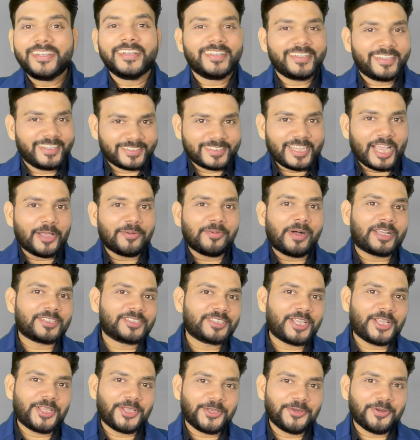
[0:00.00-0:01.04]
Yes, I am
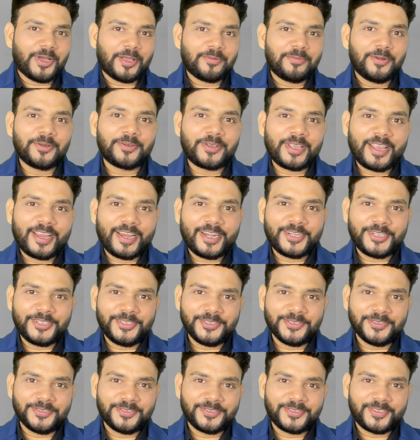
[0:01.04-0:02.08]
asking you. I am looking at
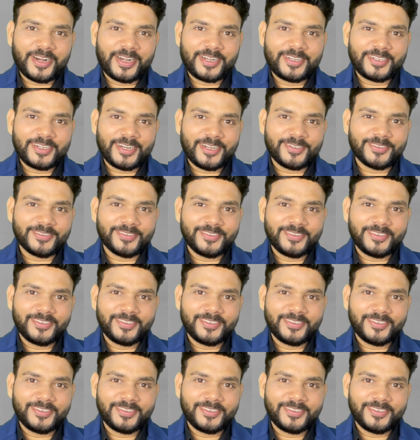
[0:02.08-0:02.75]
you right now.